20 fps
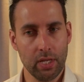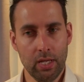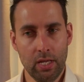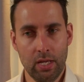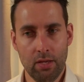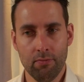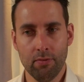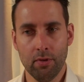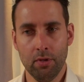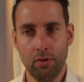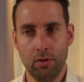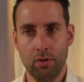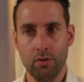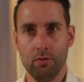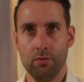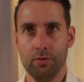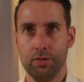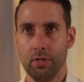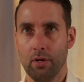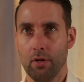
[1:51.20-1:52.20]
Even
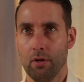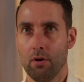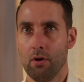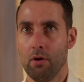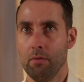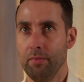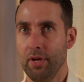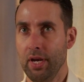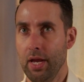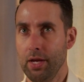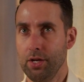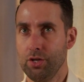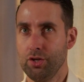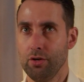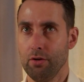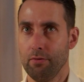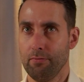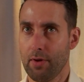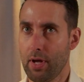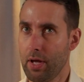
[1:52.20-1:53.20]
using a
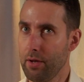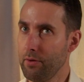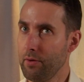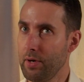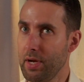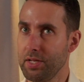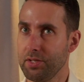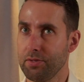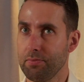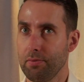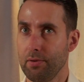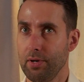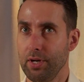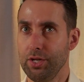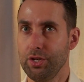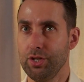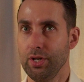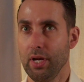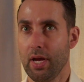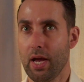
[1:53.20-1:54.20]
combination of other
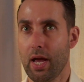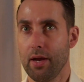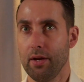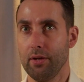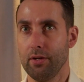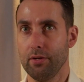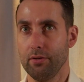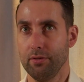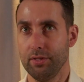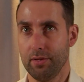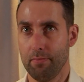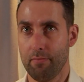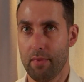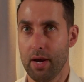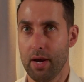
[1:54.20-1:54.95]
aspiration catheters and